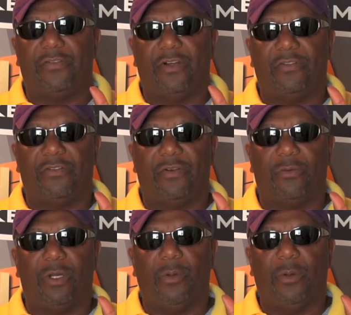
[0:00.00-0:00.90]
for
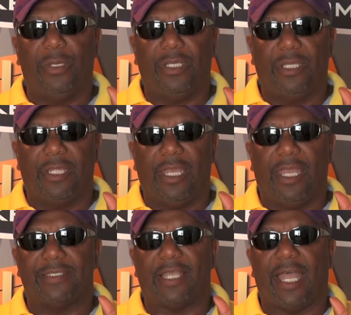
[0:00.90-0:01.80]
one moment
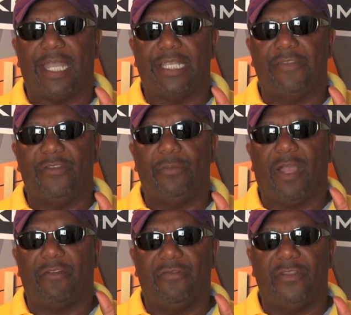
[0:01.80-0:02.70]
as I give you
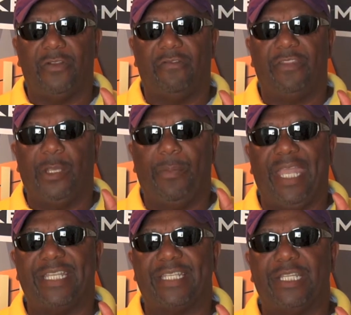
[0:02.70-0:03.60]
my review of The
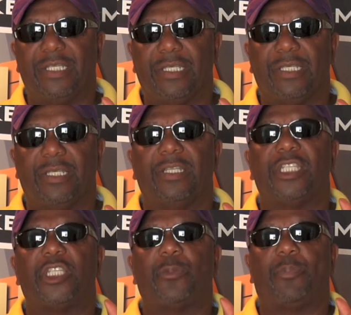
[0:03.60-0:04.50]
Amazing
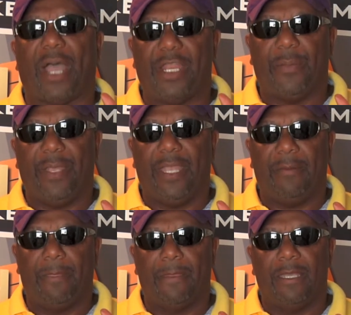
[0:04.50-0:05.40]
Spider-Man.
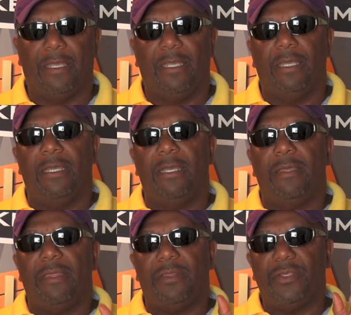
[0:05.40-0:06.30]

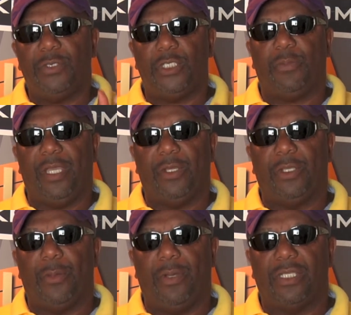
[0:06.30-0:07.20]
Now, this is made on
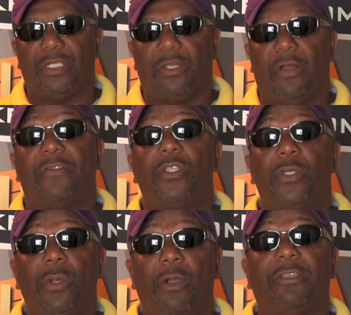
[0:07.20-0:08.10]
a budget of
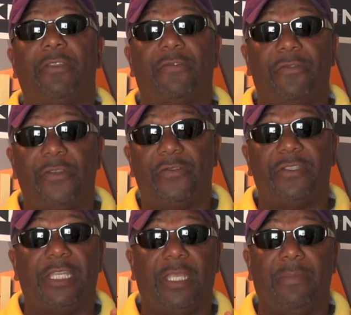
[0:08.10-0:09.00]

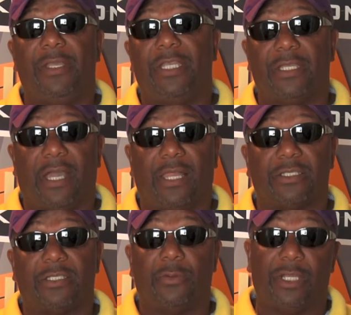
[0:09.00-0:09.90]
$215 million,
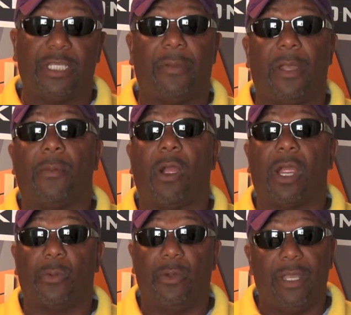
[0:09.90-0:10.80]
directed by
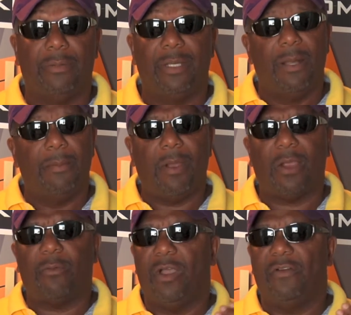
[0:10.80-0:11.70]
Mark Webb.
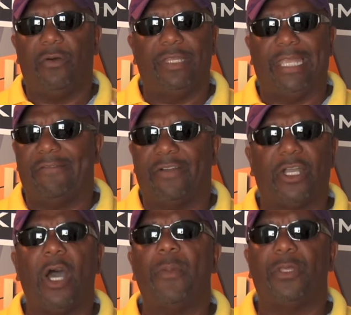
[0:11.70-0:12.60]
Mark Webb only have a
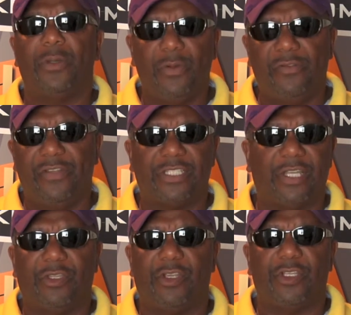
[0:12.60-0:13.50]
couple of movies
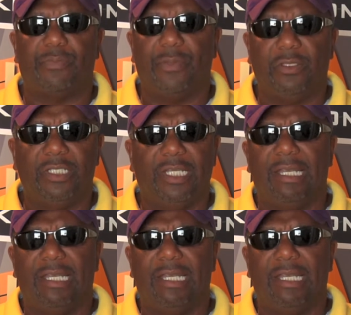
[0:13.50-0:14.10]
under his belt.